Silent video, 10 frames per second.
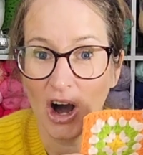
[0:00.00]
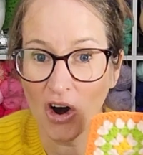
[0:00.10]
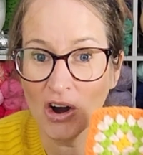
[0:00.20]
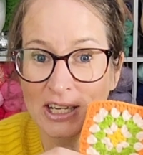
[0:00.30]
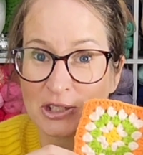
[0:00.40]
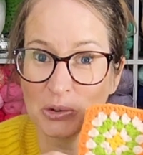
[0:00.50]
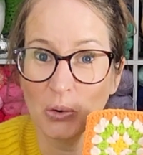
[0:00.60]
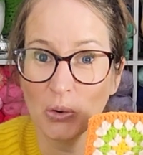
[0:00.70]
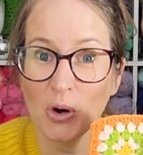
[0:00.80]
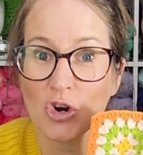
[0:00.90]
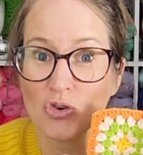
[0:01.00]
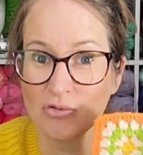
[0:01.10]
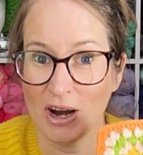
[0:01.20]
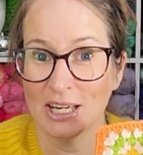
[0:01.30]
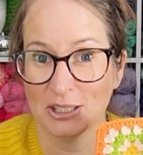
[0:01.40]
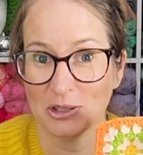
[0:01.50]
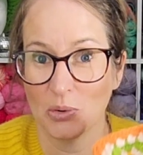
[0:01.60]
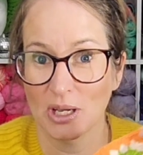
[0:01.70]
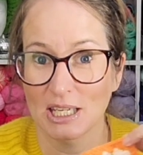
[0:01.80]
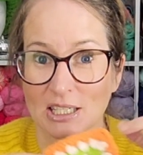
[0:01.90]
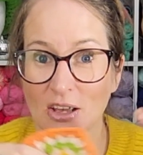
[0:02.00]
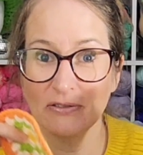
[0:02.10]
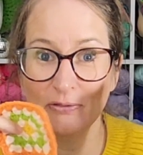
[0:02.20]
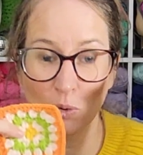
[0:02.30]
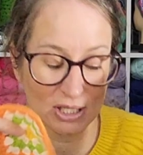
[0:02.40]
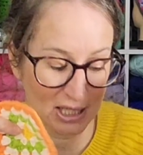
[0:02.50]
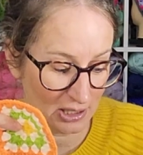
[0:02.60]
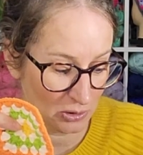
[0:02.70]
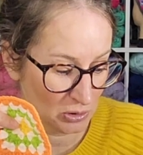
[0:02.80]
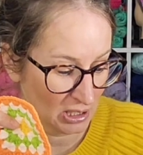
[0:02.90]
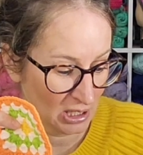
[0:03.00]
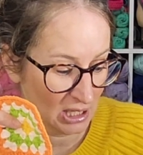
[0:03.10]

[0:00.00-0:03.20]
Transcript: I saw granny squares for sale.